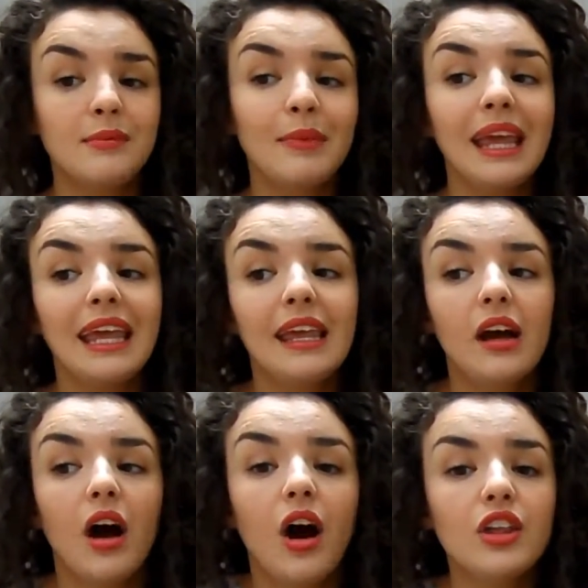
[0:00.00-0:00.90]
To
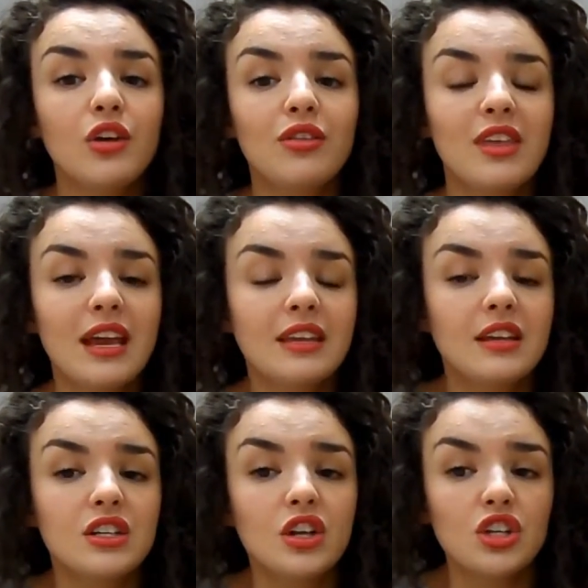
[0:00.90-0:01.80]
me, I don't think
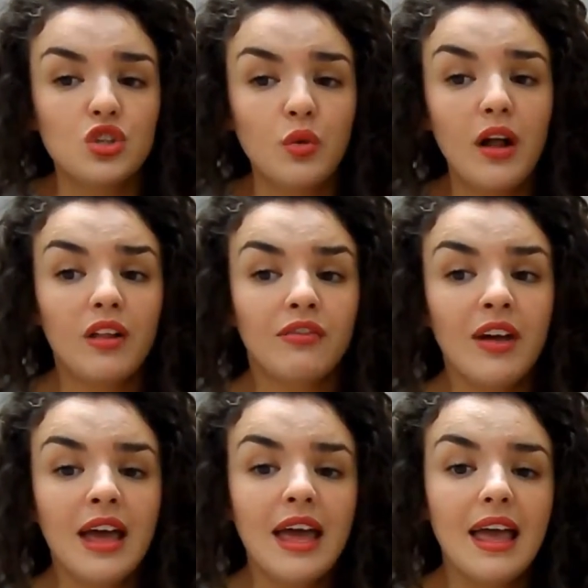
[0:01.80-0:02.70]
that a size twelve
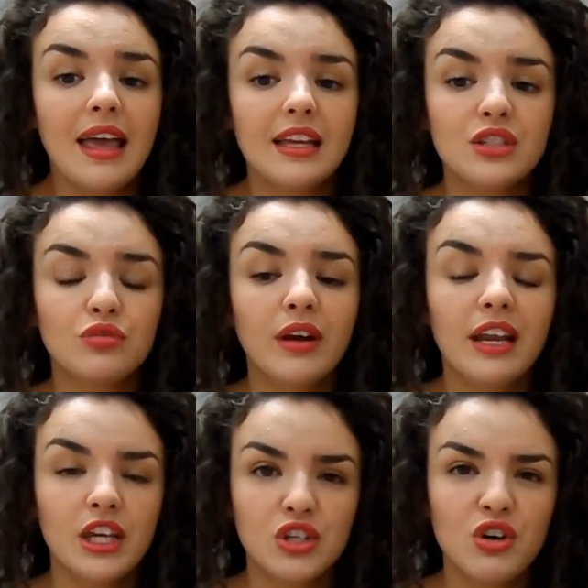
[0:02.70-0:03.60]
is
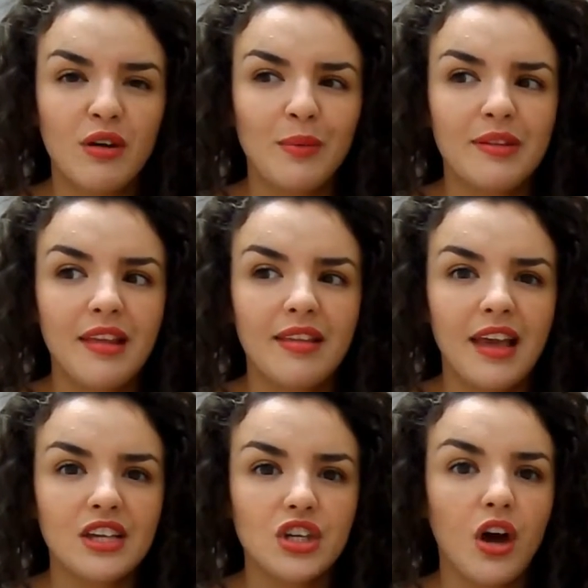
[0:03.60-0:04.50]
really a true
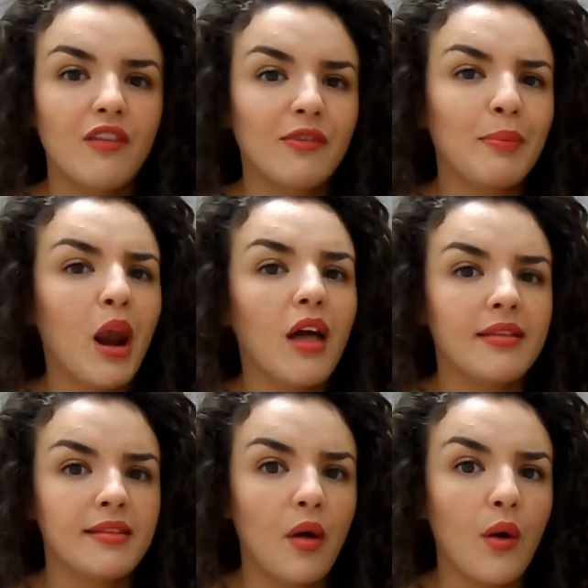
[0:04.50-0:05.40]
representation of a
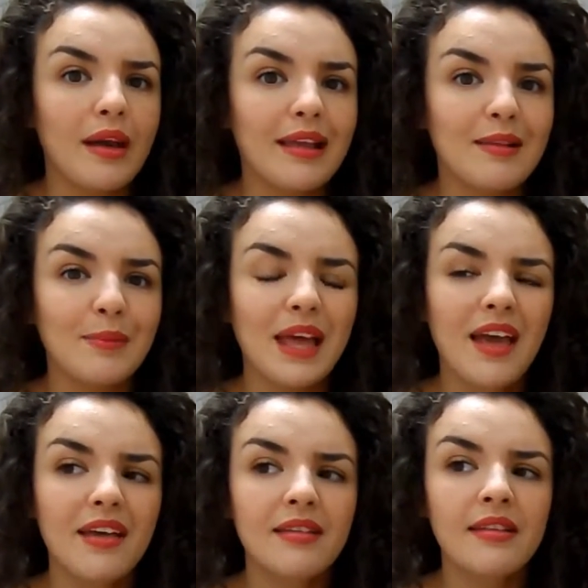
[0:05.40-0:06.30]
plus size,
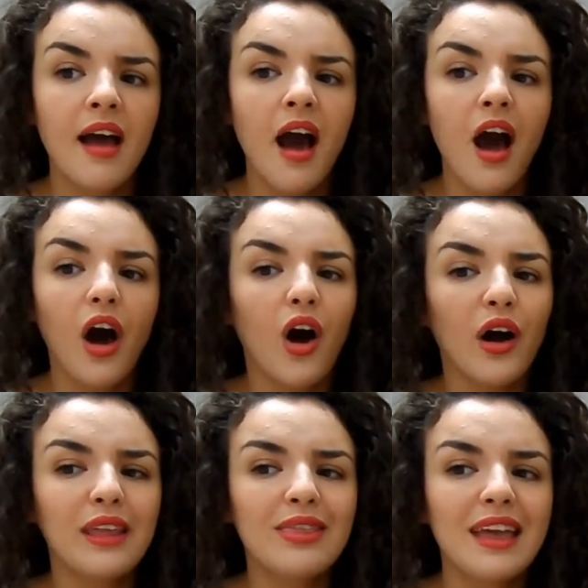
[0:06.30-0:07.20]
because
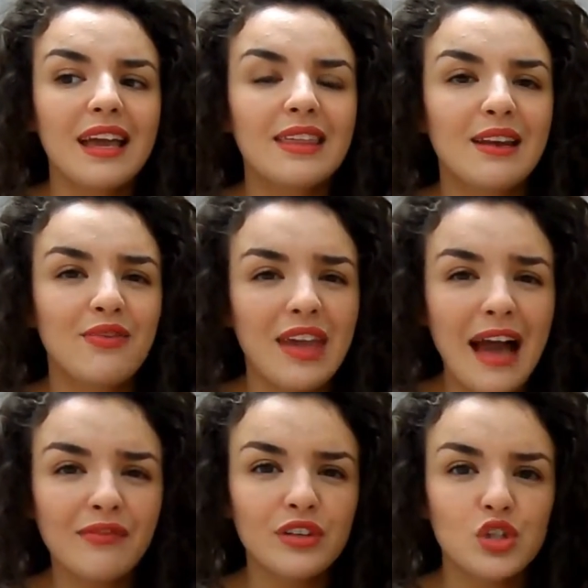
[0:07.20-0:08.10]
I think that if the
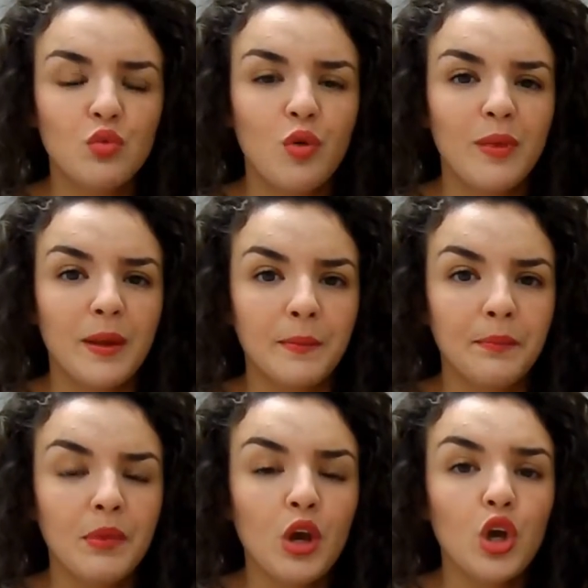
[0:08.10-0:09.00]
average
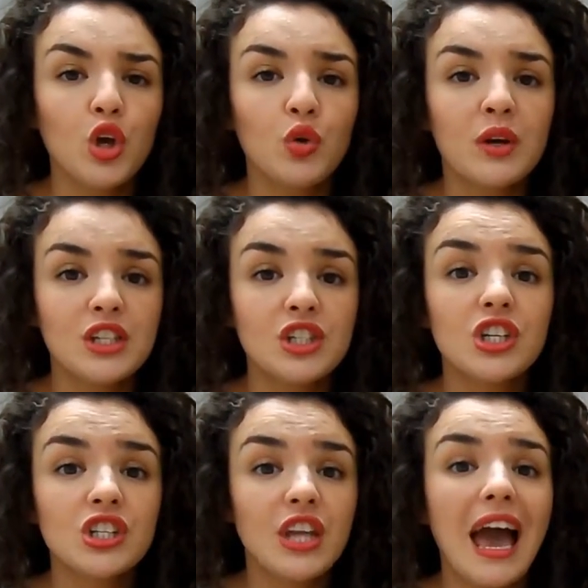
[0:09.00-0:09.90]
woman, who is
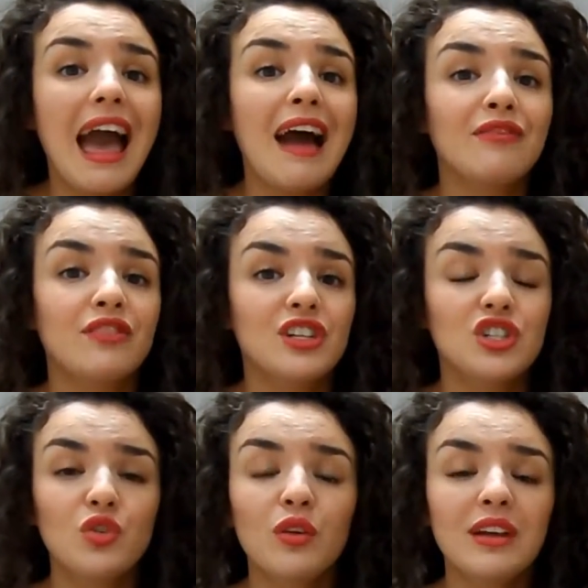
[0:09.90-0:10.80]
just
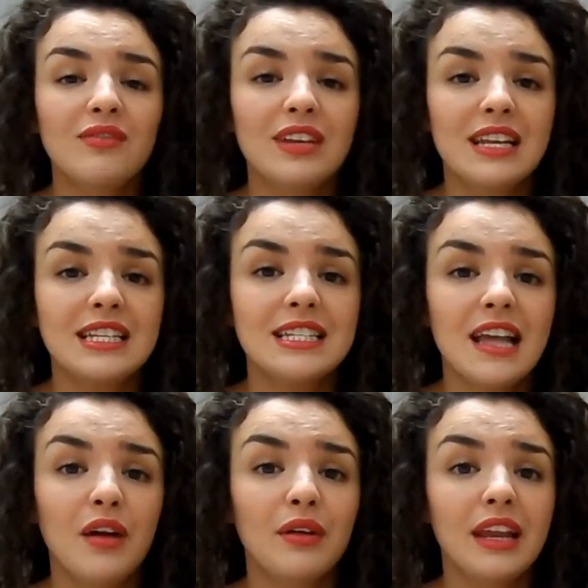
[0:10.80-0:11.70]
average, not even
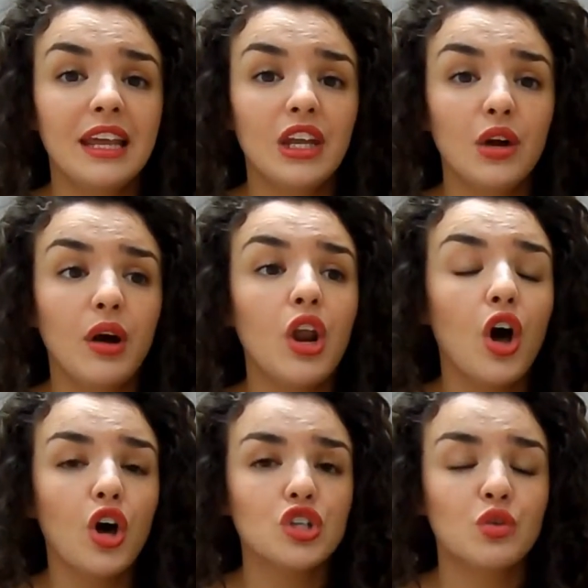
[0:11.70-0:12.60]
necessarily, you know, a
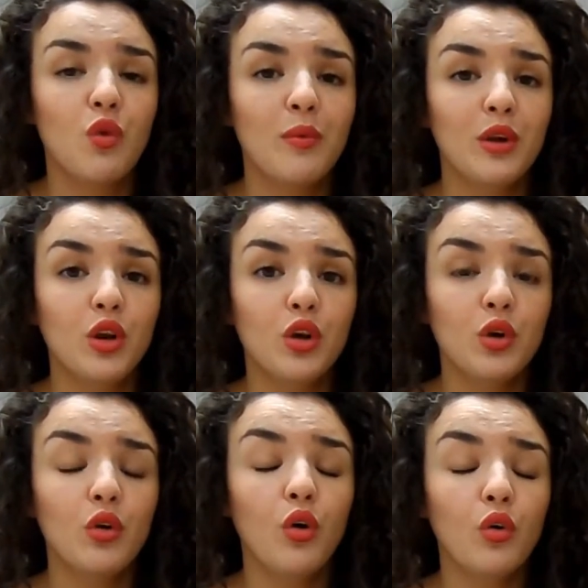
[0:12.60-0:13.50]
larger woman
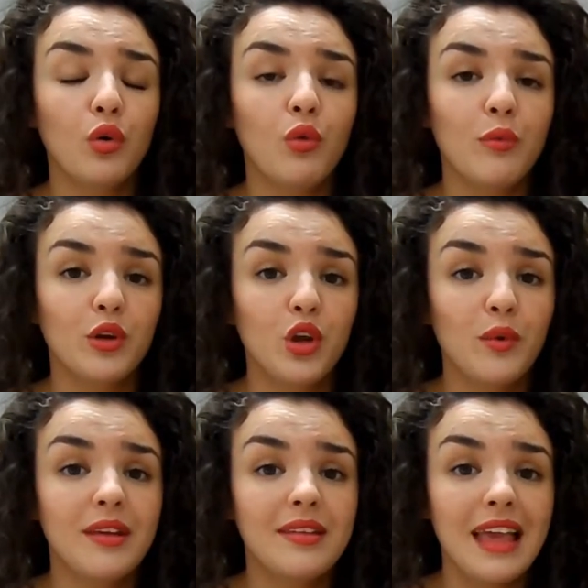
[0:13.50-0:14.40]
who, or a woman
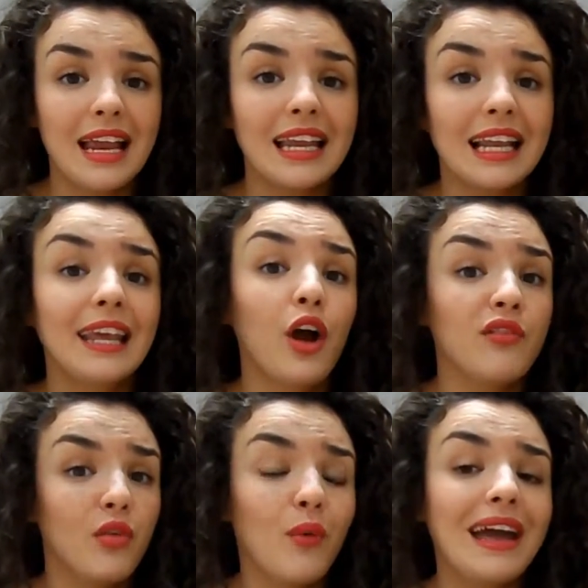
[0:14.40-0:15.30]
who is technically
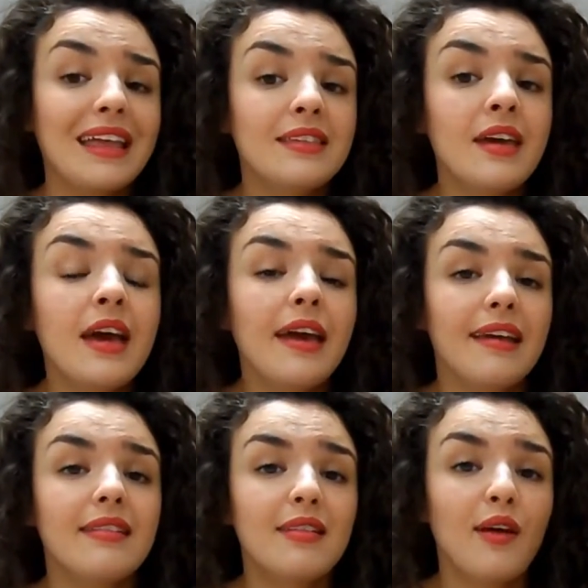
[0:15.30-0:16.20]
overweight,
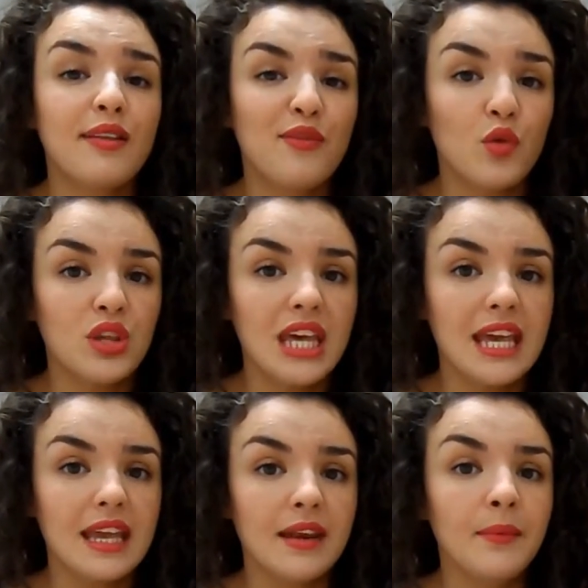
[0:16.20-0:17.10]
is a size
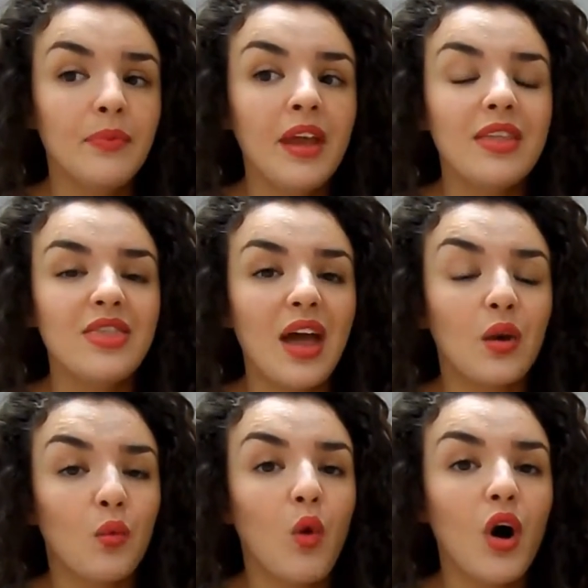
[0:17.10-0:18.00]
fourteen,
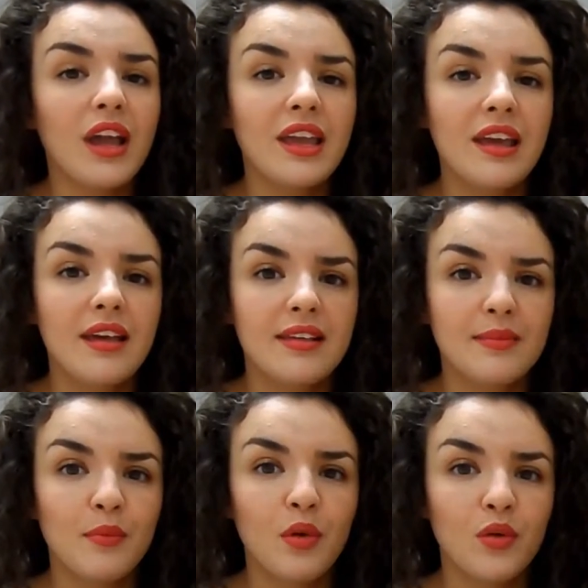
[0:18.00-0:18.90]
then why
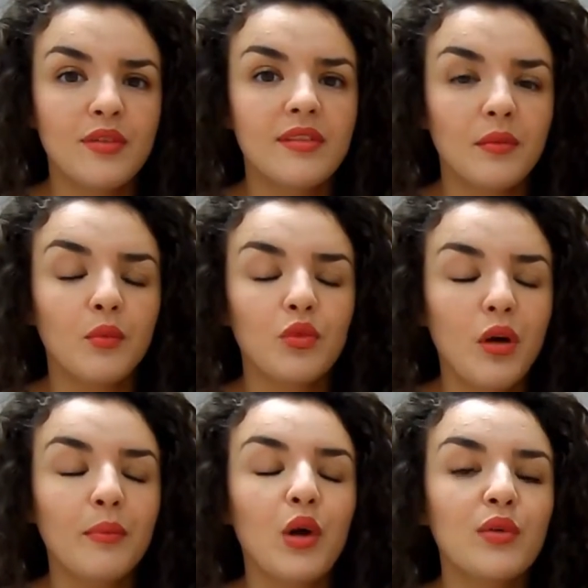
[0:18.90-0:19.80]
is most
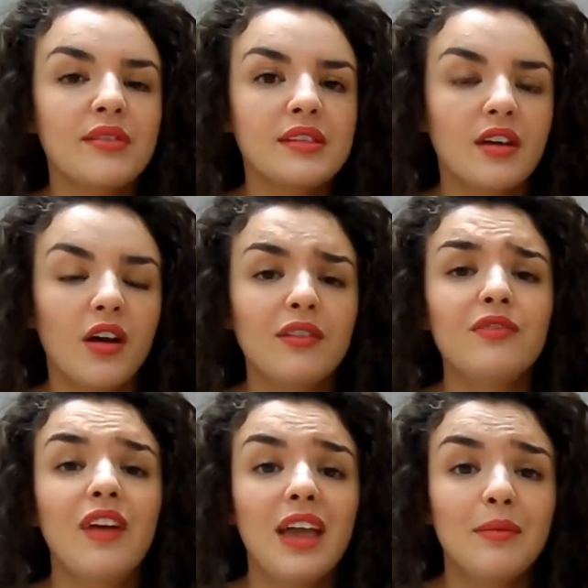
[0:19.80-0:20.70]
are most kind of
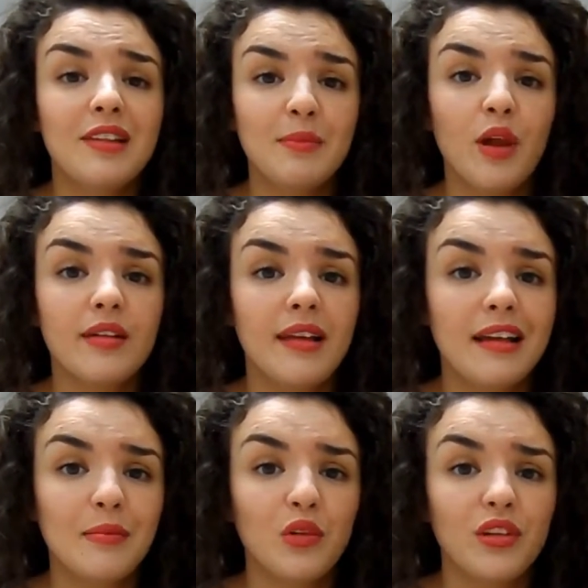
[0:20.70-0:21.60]
famous plus
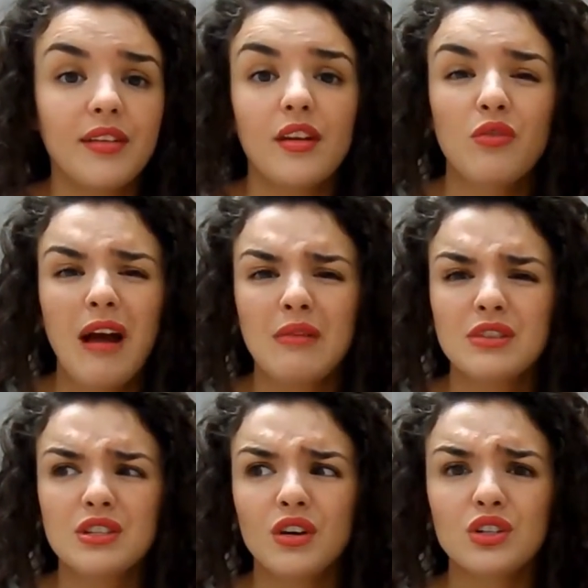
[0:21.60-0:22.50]
size models
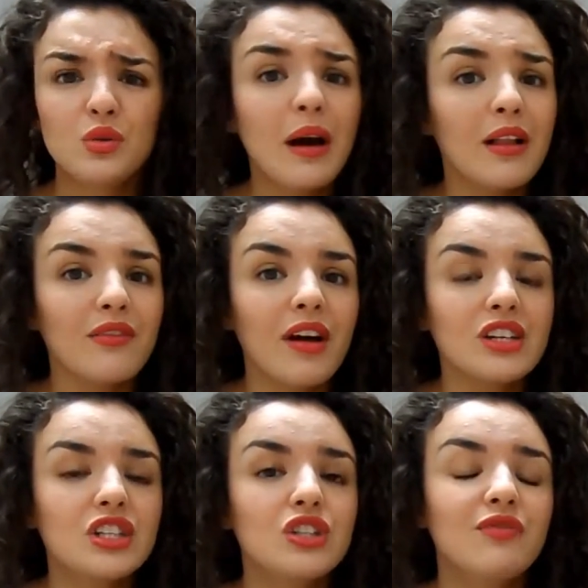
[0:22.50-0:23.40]
around a size twelve?
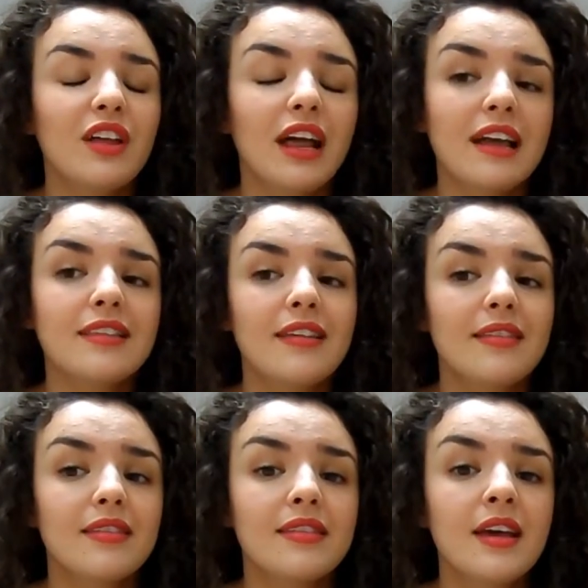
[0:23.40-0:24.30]
I just feel like it
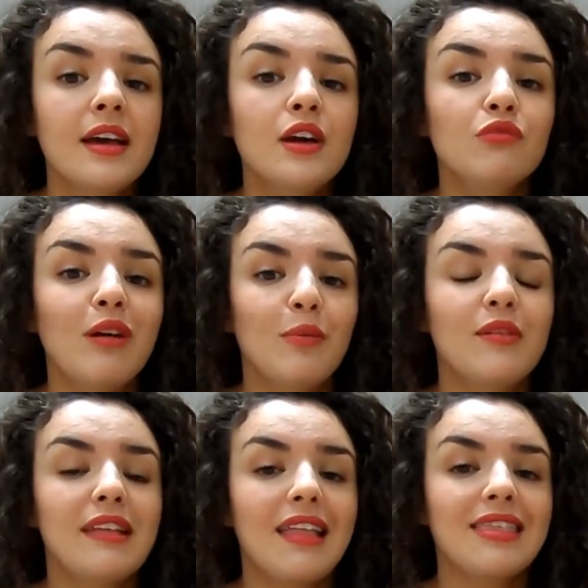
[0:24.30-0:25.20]
doesn't
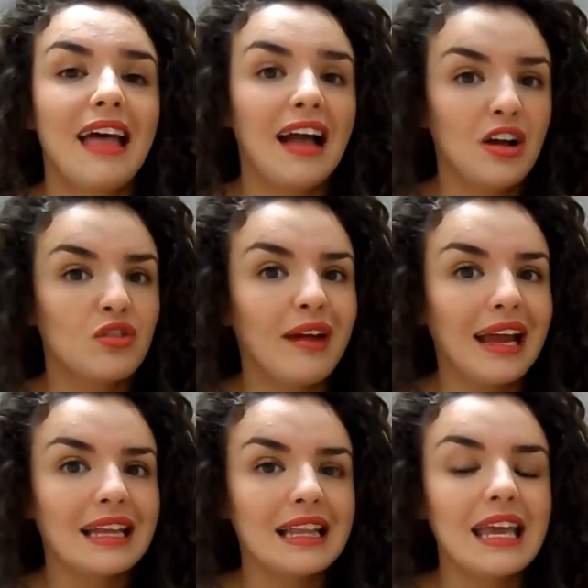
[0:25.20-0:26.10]
represent that
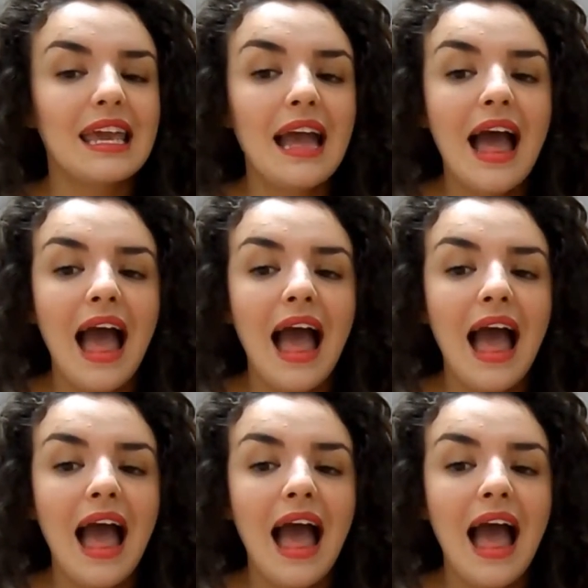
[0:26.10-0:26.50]
correctly.